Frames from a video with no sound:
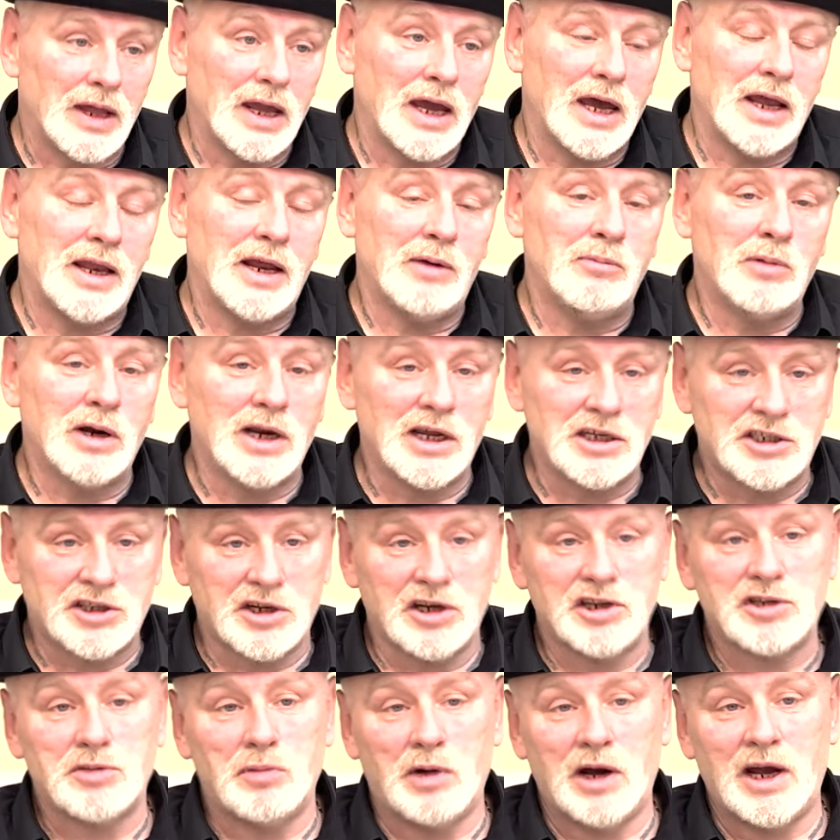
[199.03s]
And then when they
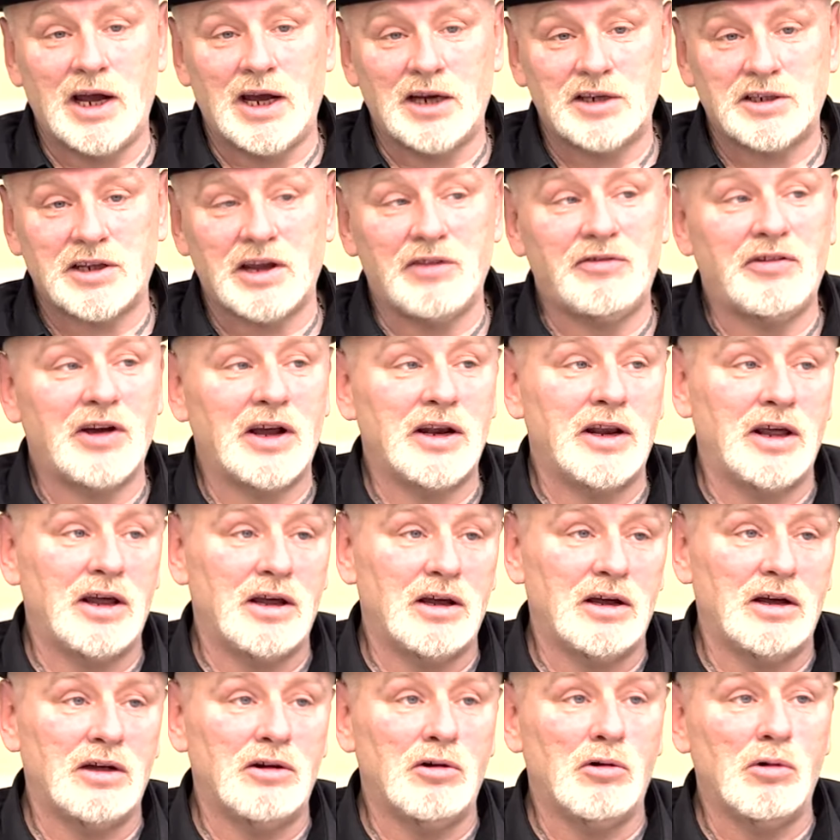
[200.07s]
searched my house, they found
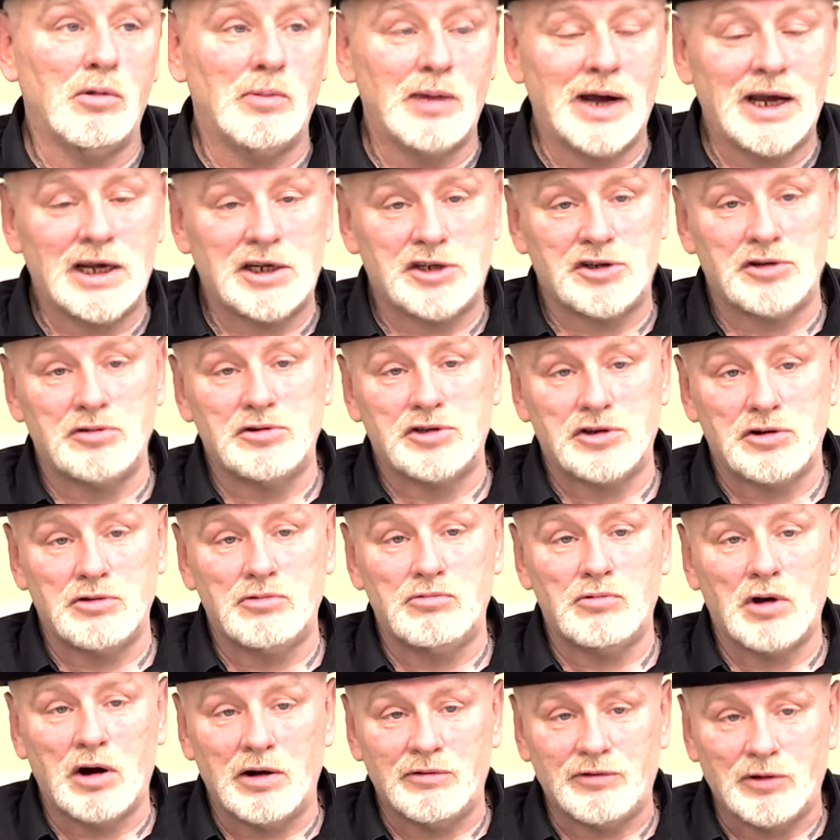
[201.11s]
an automatic 22
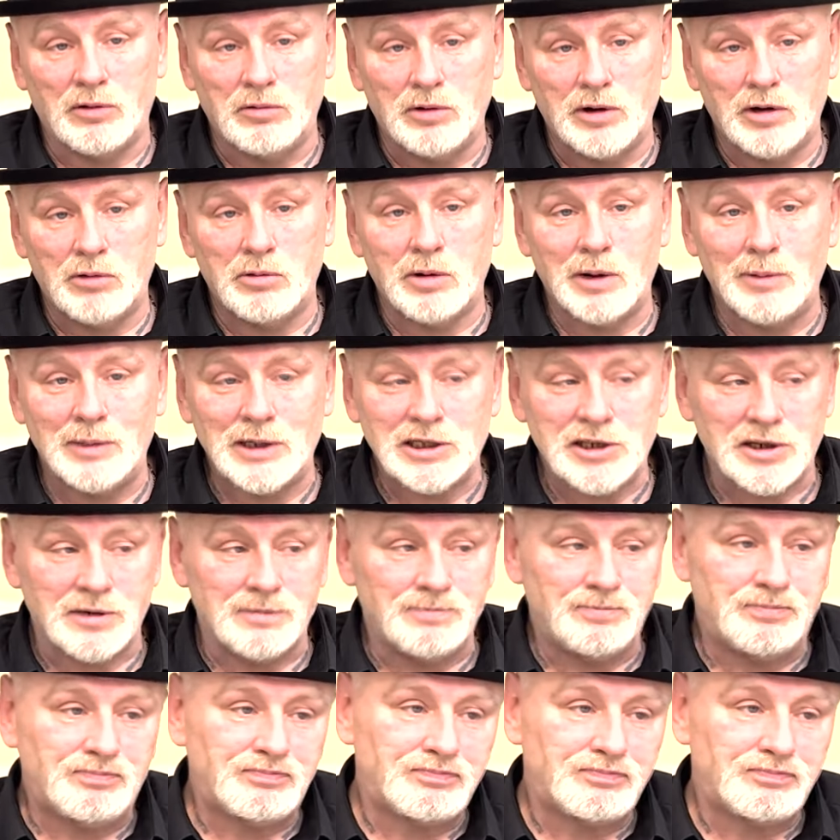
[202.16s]
rifle, a Remington.